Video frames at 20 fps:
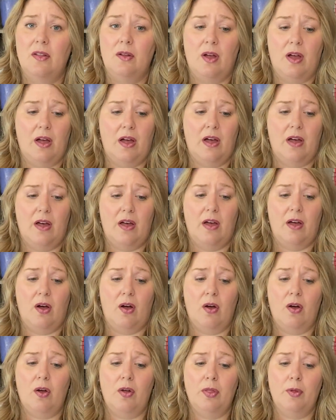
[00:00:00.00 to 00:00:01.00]

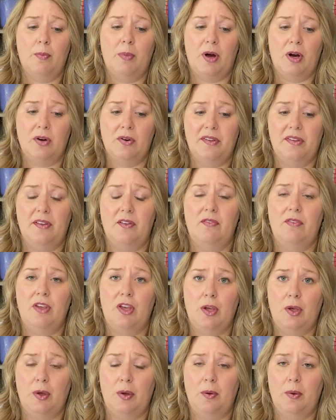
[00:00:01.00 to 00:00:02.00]
all the parts of
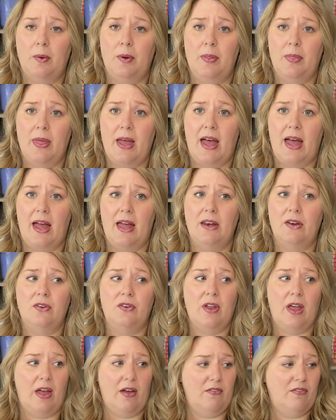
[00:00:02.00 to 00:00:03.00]
you that
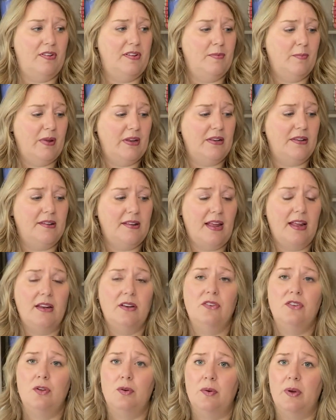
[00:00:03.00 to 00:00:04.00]
have been
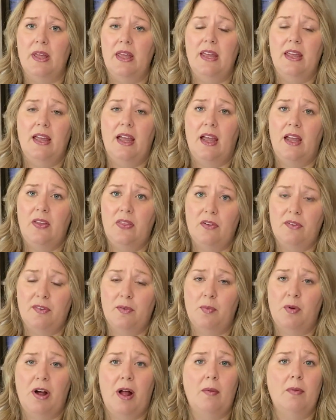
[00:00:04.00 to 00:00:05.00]
saying to you, hey, there's
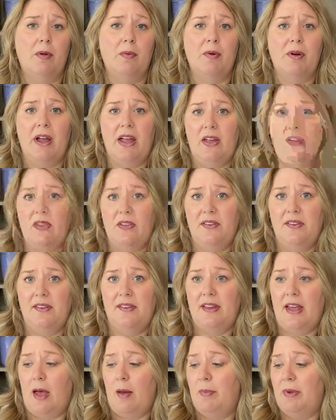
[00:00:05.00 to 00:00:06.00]
a problem, or hey, this
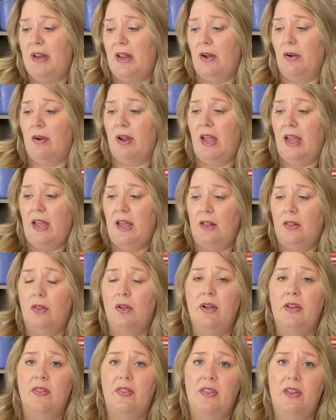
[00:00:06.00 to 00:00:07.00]
is happening, or hey,
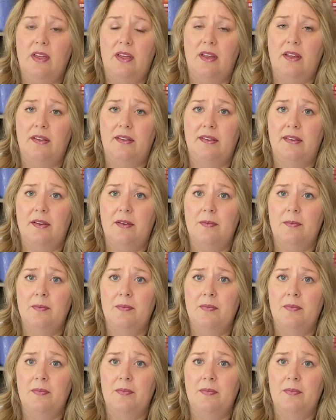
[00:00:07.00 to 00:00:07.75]
look at this,